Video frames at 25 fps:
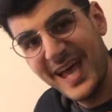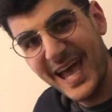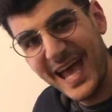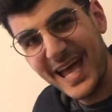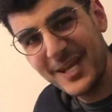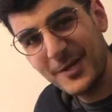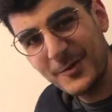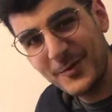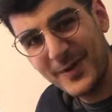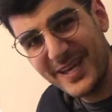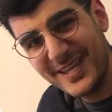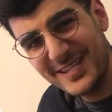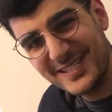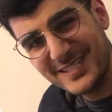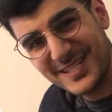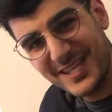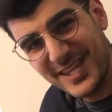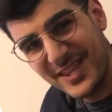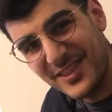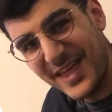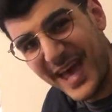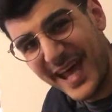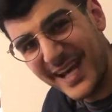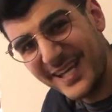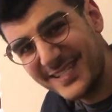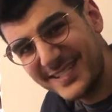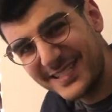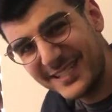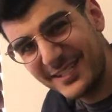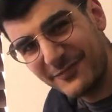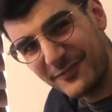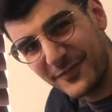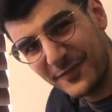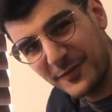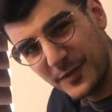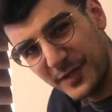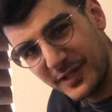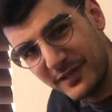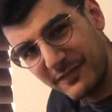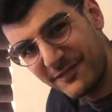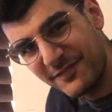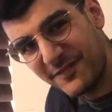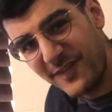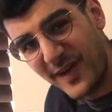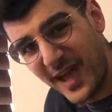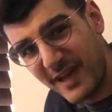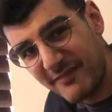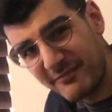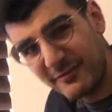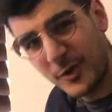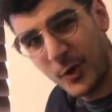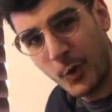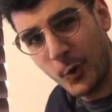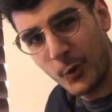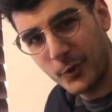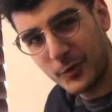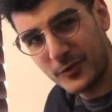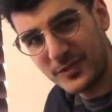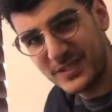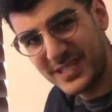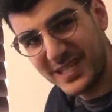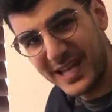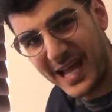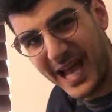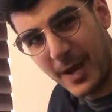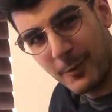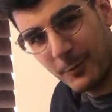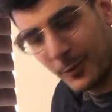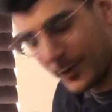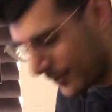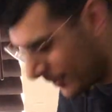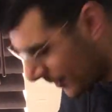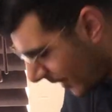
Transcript: Anyways, that is it for the five corals that I will